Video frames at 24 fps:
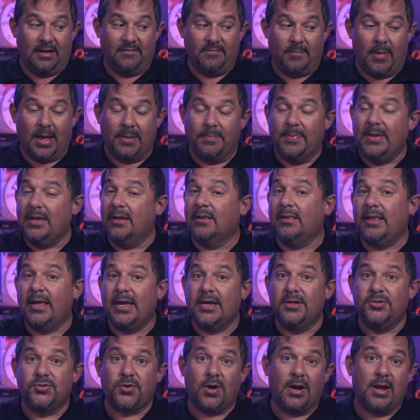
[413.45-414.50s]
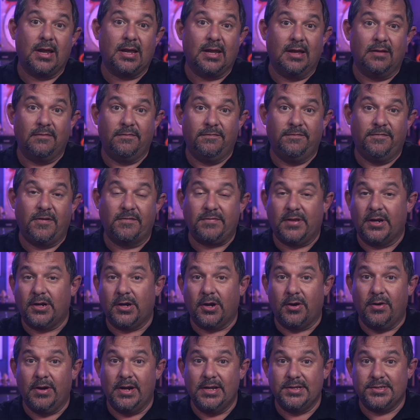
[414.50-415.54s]
my PLA drying at 50
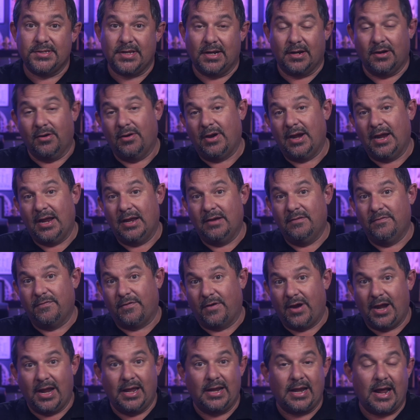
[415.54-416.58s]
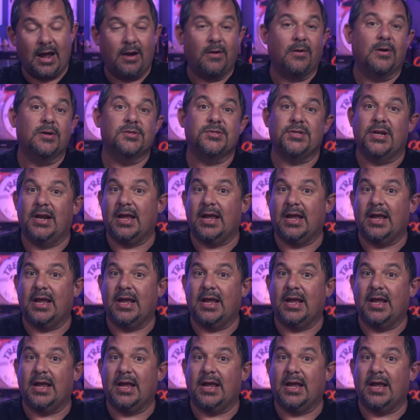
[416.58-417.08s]
degrees centigrade for 8 hours,